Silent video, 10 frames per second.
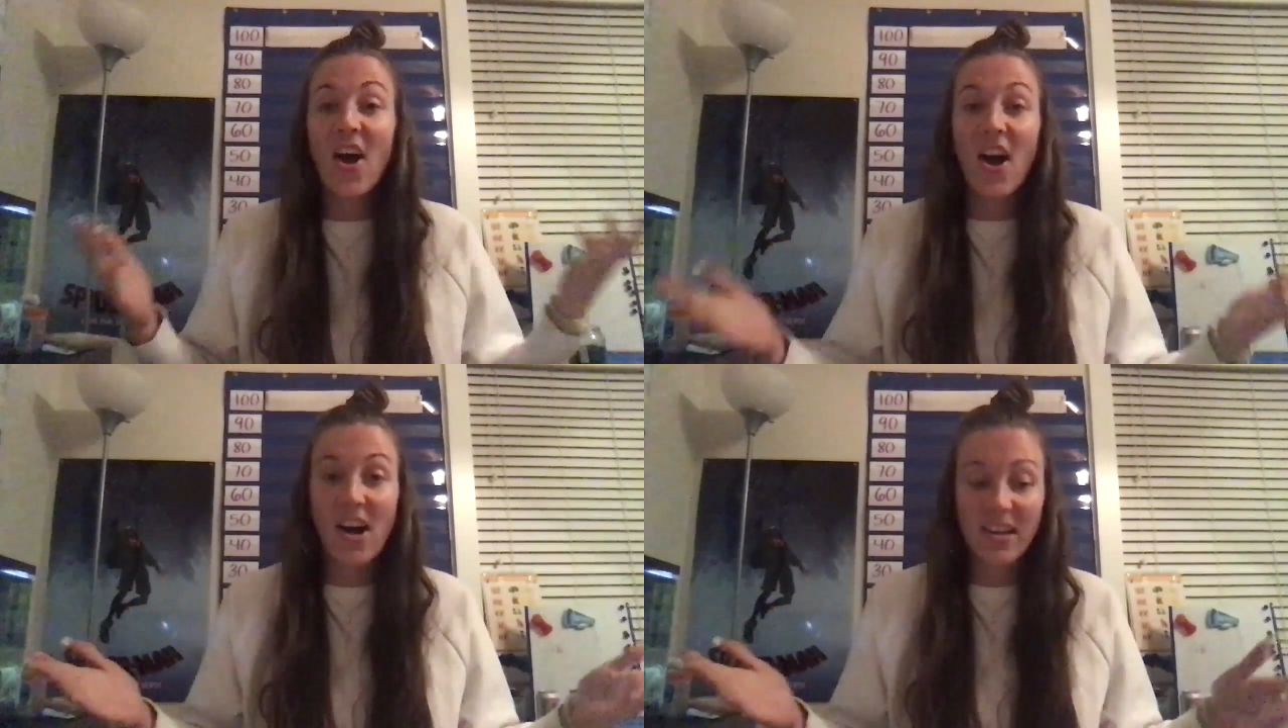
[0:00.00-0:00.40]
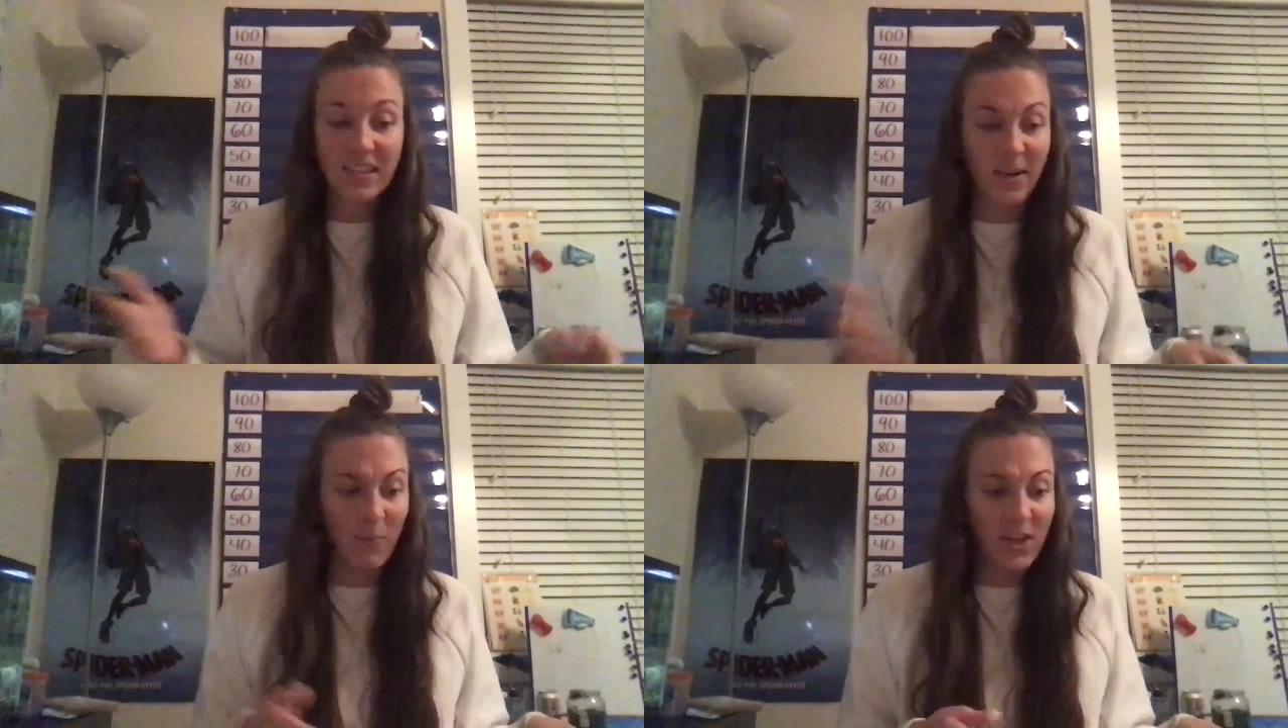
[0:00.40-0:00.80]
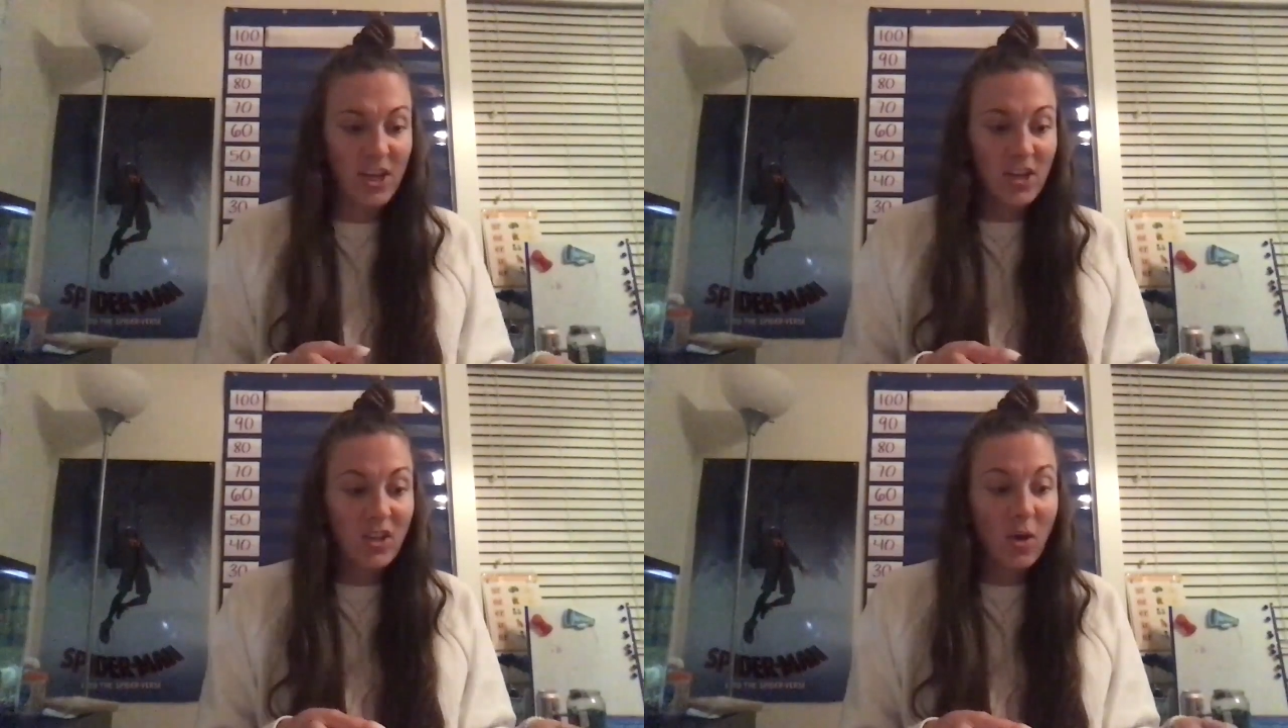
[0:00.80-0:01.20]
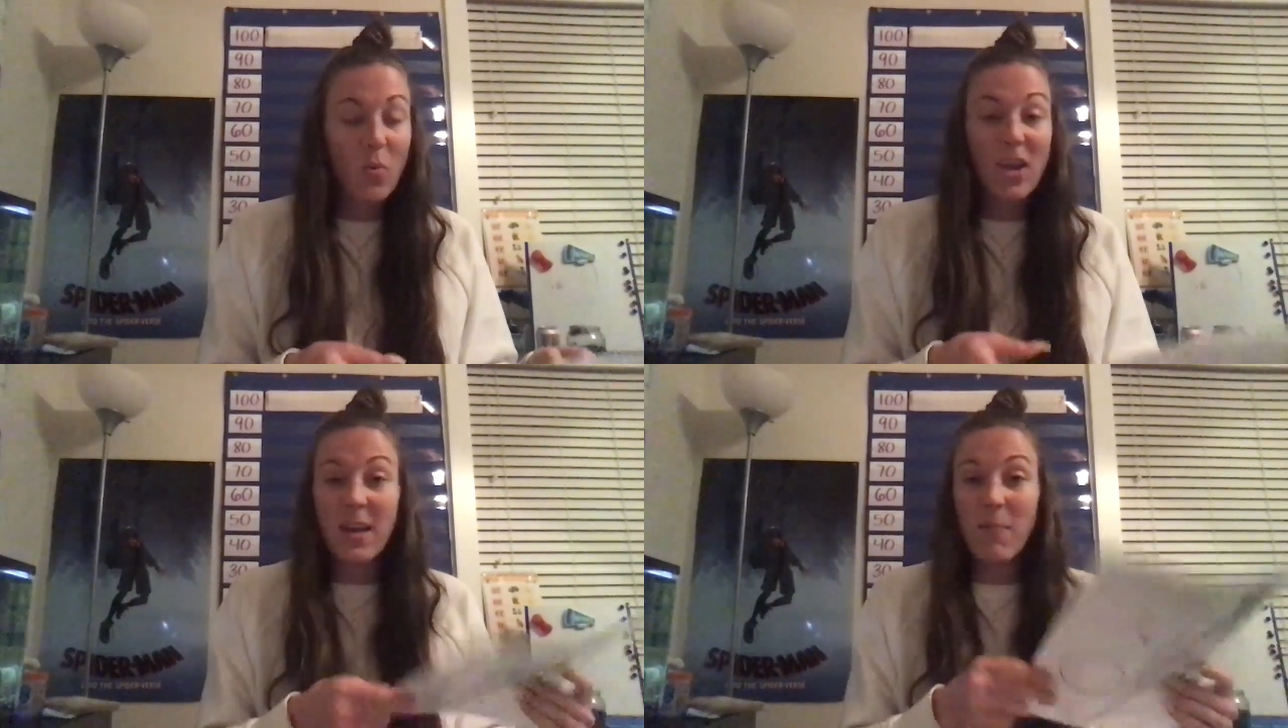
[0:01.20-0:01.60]
Awesome. So we
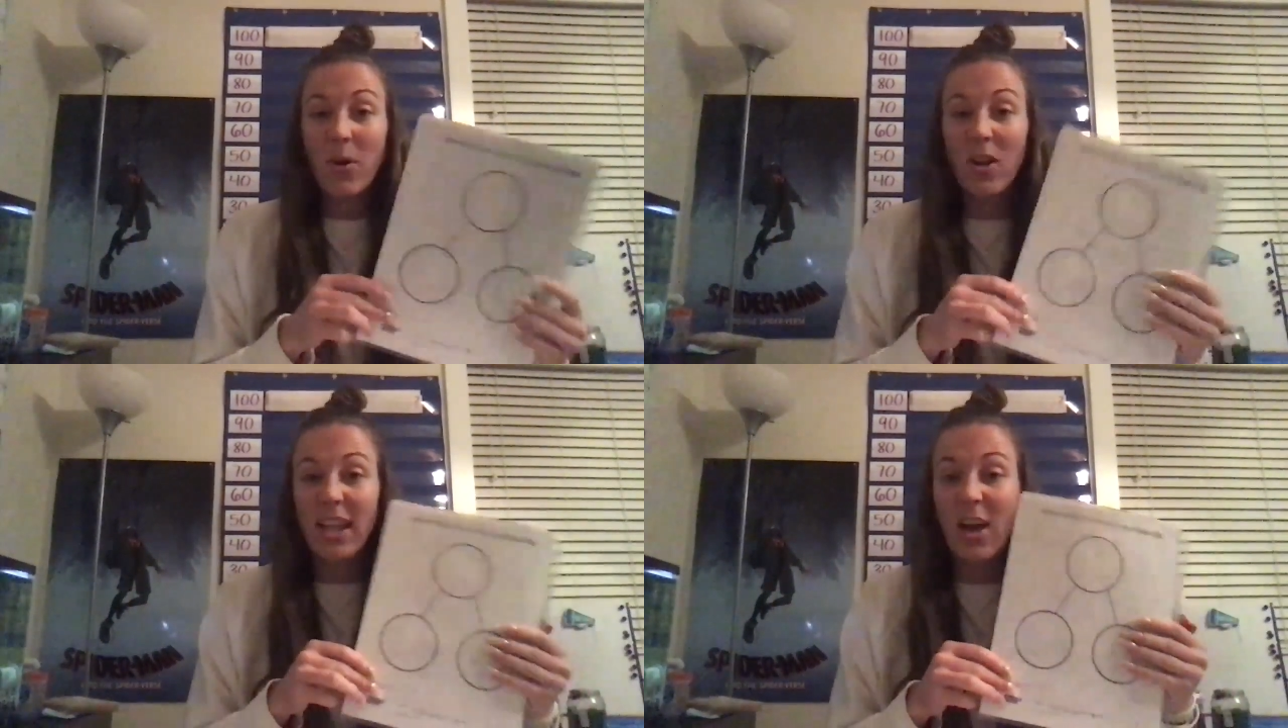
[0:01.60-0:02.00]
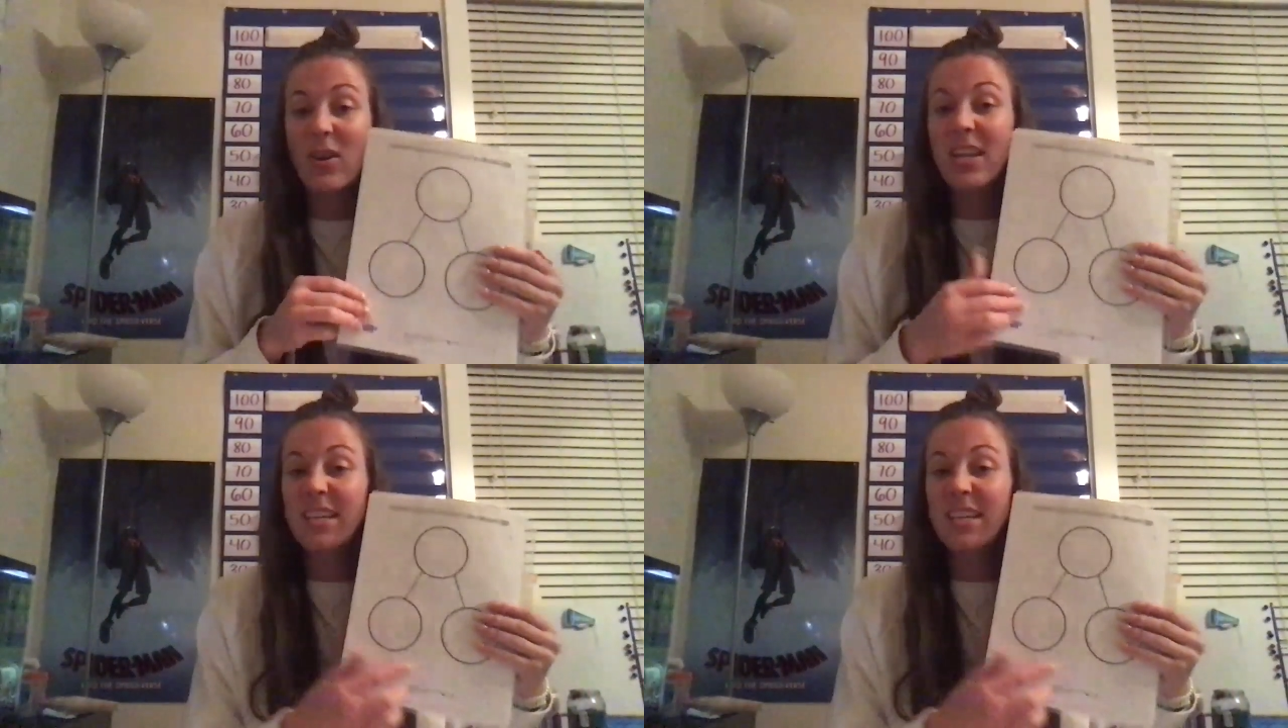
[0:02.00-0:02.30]
can pull out